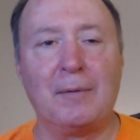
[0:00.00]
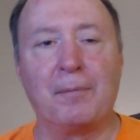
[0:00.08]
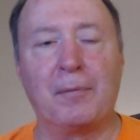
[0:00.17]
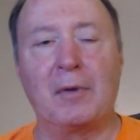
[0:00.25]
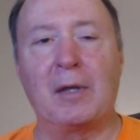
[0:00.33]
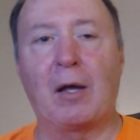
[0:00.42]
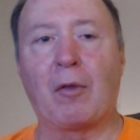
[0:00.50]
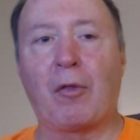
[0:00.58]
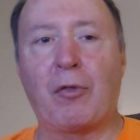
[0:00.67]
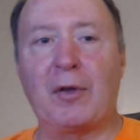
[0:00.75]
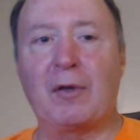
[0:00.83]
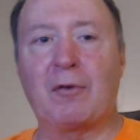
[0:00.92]
Now, the
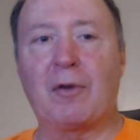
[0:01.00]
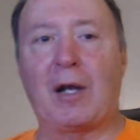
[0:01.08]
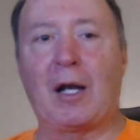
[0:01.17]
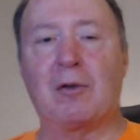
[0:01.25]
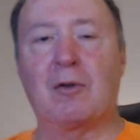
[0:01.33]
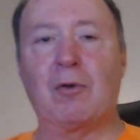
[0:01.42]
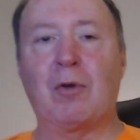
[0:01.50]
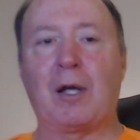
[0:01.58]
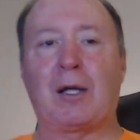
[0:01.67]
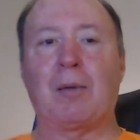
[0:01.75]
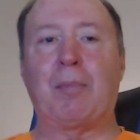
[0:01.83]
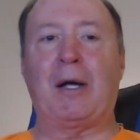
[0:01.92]
things that I do
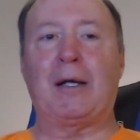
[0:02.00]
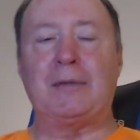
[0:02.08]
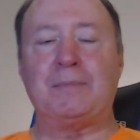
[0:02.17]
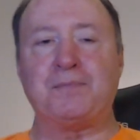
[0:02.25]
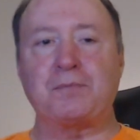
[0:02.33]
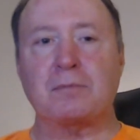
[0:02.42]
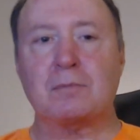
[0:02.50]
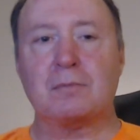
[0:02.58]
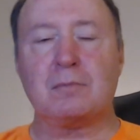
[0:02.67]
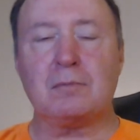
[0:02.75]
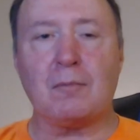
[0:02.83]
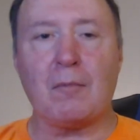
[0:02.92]
like about it,
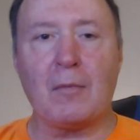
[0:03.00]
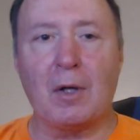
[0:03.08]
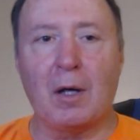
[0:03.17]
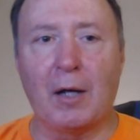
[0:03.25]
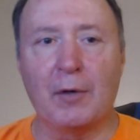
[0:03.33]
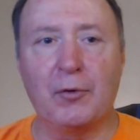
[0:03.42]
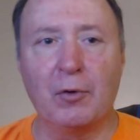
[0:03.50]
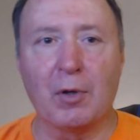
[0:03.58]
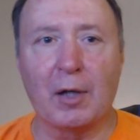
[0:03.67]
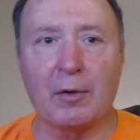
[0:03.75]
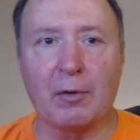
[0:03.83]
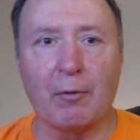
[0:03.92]
I do
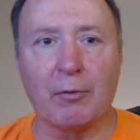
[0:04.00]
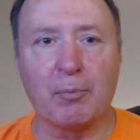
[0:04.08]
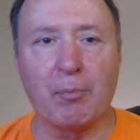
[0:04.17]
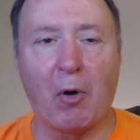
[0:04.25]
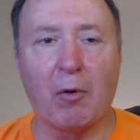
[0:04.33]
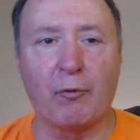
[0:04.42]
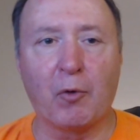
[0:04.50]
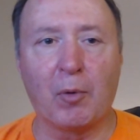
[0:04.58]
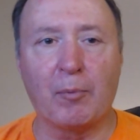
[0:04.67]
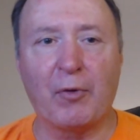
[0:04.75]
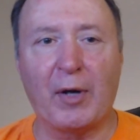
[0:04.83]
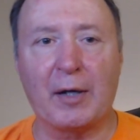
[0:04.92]
like the small
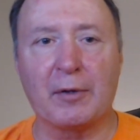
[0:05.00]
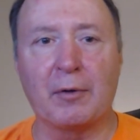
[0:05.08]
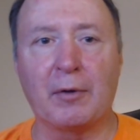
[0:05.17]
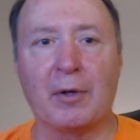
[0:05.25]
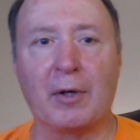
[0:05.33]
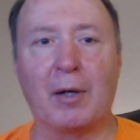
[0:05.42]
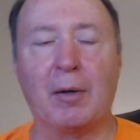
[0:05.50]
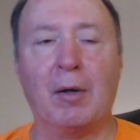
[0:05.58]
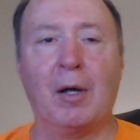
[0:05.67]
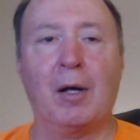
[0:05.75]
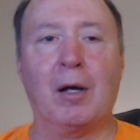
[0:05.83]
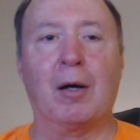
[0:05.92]
form factor.
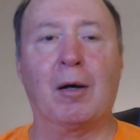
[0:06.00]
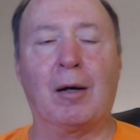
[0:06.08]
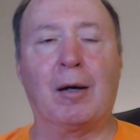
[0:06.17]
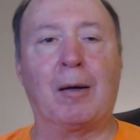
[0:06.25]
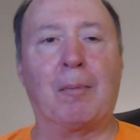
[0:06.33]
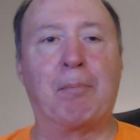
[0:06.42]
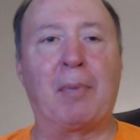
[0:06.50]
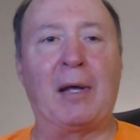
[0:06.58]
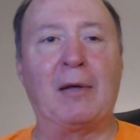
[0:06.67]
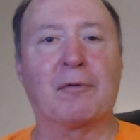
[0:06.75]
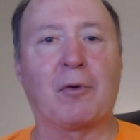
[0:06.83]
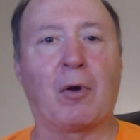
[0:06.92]

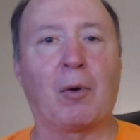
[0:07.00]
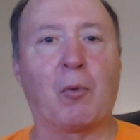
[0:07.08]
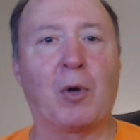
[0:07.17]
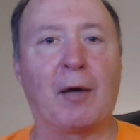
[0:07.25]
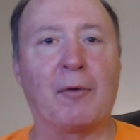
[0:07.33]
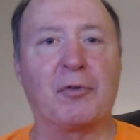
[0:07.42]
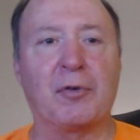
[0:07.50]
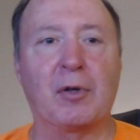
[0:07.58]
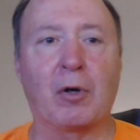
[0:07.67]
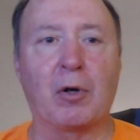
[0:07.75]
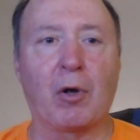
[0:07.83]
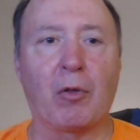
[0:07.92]
Based on what I've
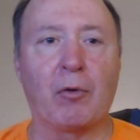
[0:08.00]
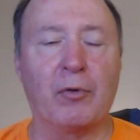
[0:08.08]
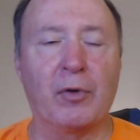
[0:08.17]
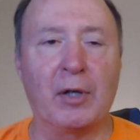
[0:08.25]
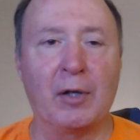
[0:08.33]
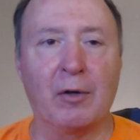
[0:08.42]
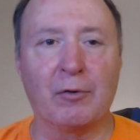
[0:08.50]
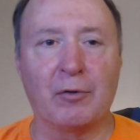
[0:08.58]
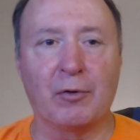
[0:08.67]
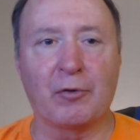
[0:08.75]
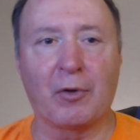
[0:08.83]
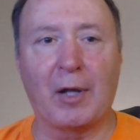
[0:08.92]
seen on other videos,
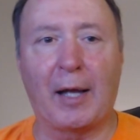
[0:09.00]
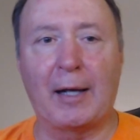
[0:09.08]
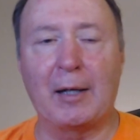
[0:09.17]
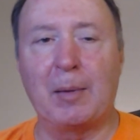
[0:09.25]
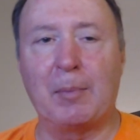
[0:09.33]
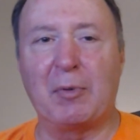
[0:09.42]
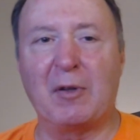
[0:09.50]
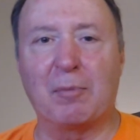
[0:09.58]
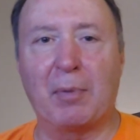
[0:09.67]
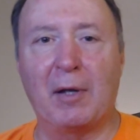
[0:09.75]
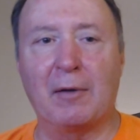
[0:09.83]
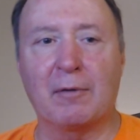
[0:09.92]
there's a lot of empty
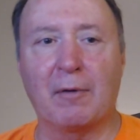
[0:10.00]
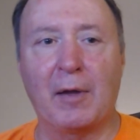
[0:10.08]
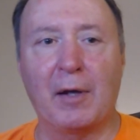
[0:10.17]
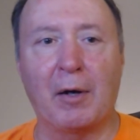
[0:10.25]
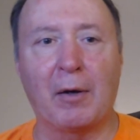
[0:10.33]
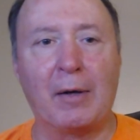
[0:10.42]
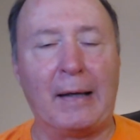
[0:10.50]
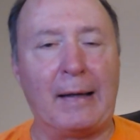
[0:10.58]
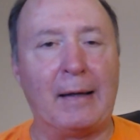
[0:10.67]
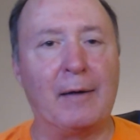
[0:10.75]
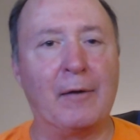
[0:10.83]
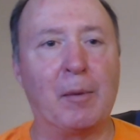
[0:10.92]
space in there,
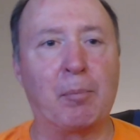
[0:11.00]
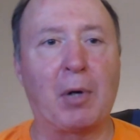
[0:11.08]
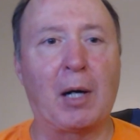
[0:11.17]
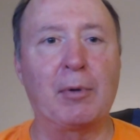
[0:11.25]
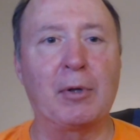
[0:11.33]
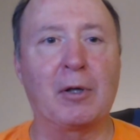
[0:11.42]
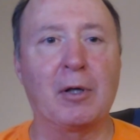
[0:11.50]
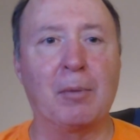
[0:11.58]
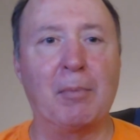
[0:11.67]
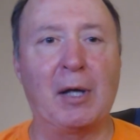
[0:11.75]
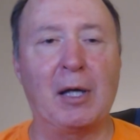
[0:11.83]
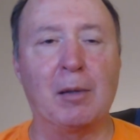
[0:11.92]
and they probably could
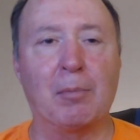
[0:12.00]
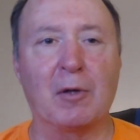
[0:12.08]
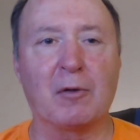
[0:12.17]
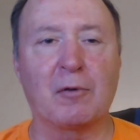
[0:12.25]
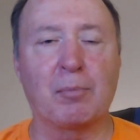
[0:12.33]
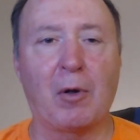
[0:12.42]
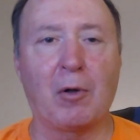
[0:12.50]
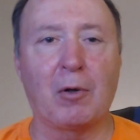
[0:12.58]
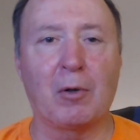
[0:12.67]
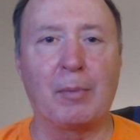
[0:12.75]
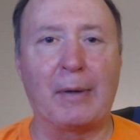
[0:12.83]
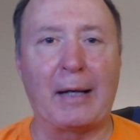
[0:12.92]
have made it much
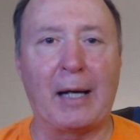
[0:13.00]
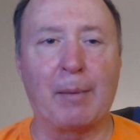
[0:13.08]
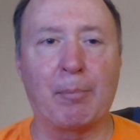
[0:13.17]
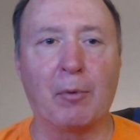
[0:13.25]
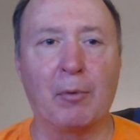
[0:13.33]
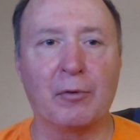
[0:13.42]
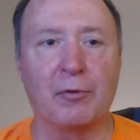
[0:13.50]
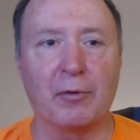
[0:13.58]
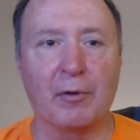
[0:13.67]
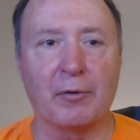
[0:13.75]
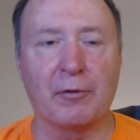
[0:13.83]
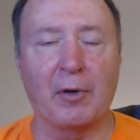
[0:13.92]
smaller, but Apple was
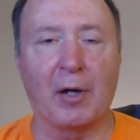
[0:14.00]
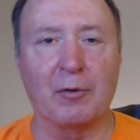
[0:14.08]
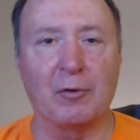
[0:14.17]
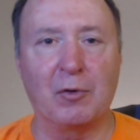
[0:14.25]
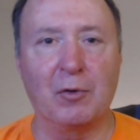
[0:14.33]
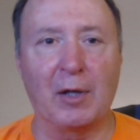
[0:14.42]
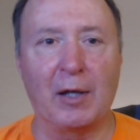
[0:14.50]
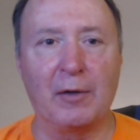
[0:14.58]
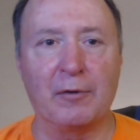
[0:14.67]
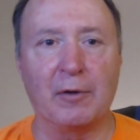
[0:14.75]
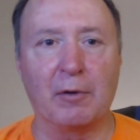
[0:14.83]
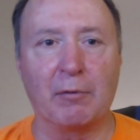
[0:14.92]
just too
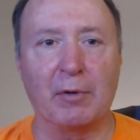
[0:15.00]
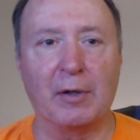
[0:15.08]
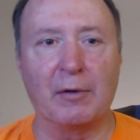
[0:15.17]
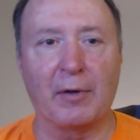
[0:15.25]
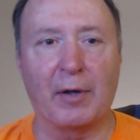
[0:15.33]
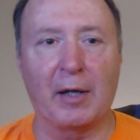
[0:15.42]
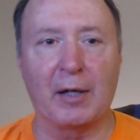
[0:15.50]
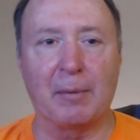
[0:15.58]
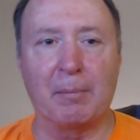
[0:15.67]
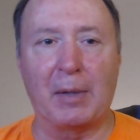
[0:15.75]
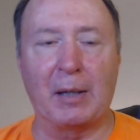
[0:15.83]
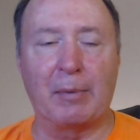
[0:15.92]
lazy to redesign it.
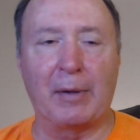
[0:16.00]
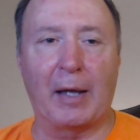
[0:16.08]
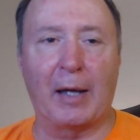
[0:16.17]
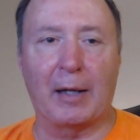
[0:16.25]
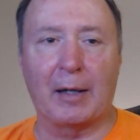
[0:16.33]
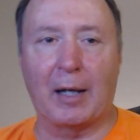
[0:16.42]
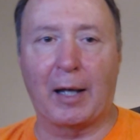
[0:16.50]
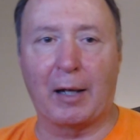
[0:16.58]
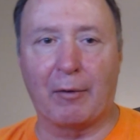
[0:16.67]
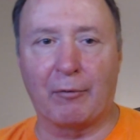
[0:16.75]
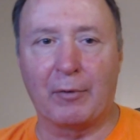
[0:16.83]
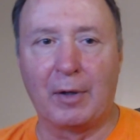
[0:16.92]
Maybe they had a lot
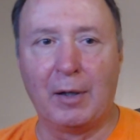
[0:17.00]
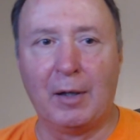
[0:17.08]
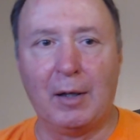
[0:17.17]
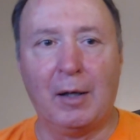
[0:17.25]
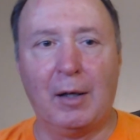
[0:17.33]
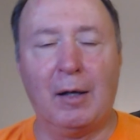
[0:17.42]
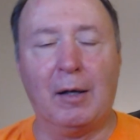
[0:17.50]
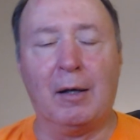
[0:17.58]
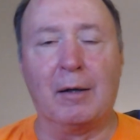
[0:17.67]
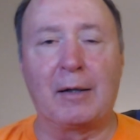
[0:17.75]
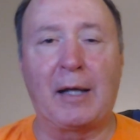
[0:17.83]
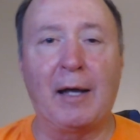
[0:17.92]
of
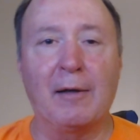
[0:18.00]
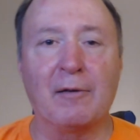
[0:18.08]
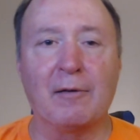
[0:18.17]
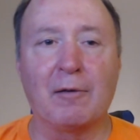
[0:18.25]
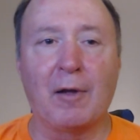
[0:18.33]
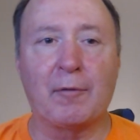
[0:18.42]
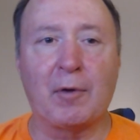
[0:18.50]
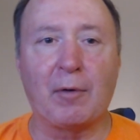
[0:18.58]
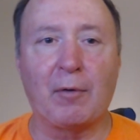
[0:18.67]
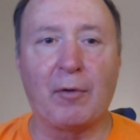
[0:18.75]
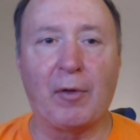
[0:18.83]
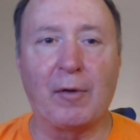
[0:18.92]
cases left
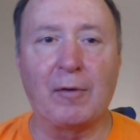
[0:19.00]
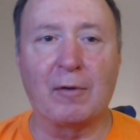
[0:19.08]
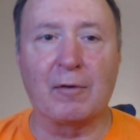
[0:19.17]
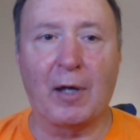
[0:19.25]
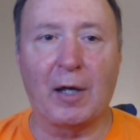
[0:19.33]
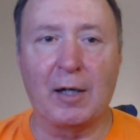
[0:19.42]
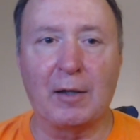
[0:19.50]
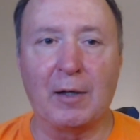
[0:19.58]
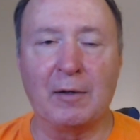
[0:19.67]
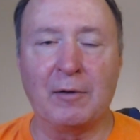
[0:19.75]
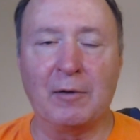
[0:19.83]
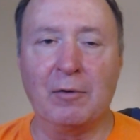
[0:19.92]
over. They decided
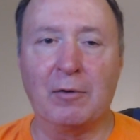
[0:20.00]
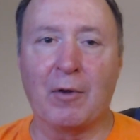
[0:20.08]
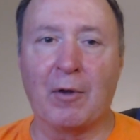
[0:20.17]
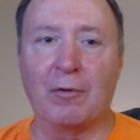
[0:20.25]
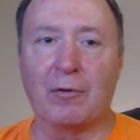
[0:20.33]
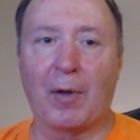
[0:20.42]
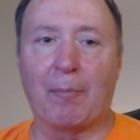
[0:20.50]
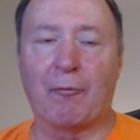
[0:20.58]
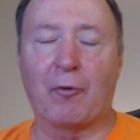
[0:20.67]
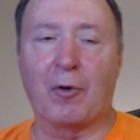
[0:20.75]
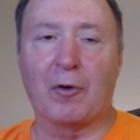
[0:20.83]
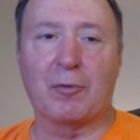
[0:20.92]
they'd use those up
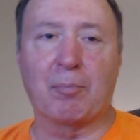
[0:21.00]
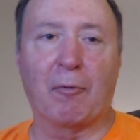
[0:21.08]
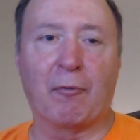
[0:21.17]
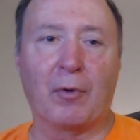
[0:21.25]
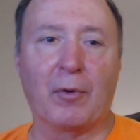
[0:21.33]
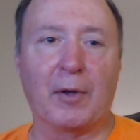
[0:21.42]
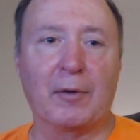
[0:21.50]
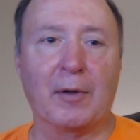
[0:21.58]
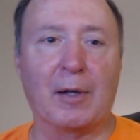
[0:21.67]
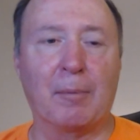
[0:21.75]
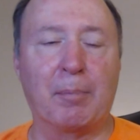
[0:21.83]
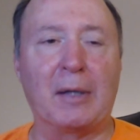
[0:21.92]
first before they
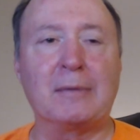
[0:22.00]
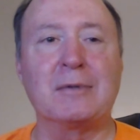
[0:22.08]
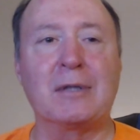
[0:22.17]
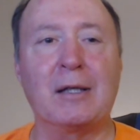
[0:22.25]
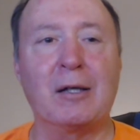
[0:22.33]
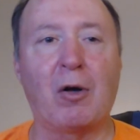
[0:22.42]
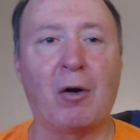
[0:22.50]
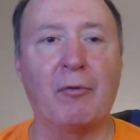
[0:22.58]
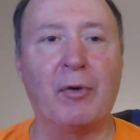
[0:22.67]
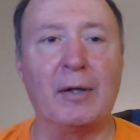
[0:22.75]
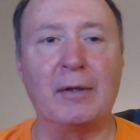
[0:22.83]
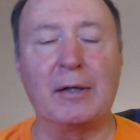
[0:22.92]
did it. But in all
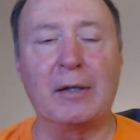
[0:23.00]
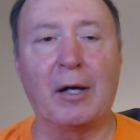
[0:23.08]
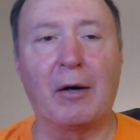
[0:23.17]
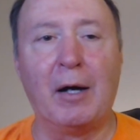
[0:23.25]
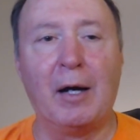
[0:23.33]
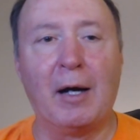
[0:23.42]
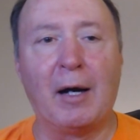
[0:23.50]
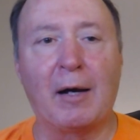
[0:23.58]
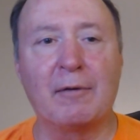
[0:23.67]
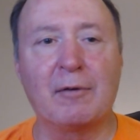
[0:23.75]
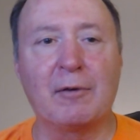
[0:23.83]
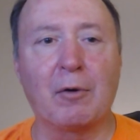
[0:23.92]
event, you know,
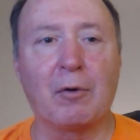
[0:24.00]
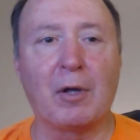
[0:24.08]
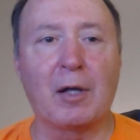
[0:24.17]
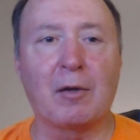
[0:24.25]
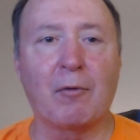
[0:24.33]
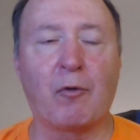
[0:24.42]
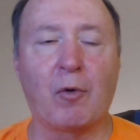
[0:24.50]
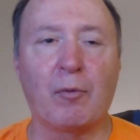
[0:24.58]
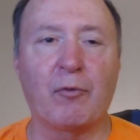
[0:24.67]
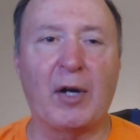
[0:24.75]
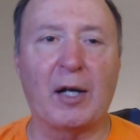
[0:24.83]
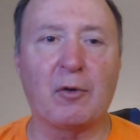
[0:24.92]
I still like the form
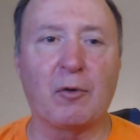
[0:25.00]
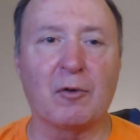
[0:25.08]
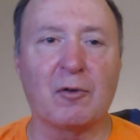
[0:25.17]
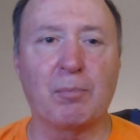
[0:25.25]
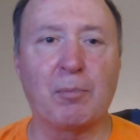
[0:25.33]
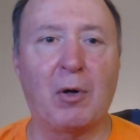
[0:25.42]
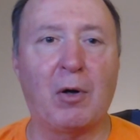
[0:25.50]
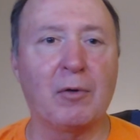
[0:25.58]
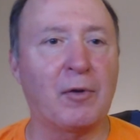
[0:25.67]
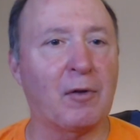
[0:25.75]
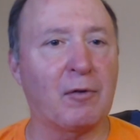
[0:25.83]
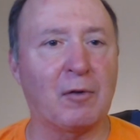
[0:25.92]
factor. It's small,
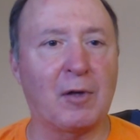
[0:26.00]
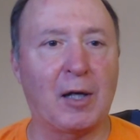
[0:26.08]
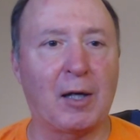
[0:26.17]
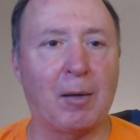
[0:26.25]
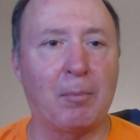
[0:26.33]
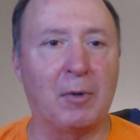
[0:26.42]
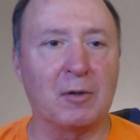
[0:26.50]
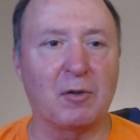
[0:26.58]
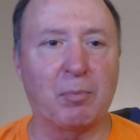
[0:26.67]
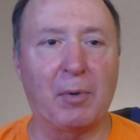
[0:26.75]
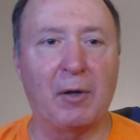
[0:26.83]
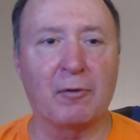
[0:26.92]
doesn't take up much
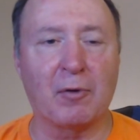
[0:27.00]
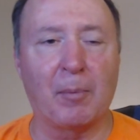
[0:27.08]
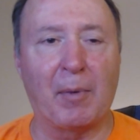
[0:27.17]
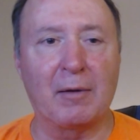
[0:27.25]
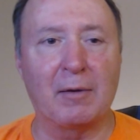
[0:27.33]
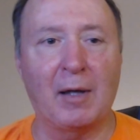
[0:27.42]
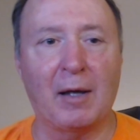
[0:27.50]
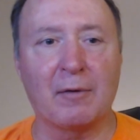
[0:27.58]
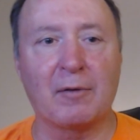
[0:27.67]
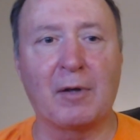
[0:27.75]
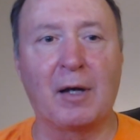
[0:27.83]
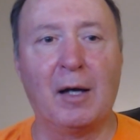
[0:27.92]
space on my desk.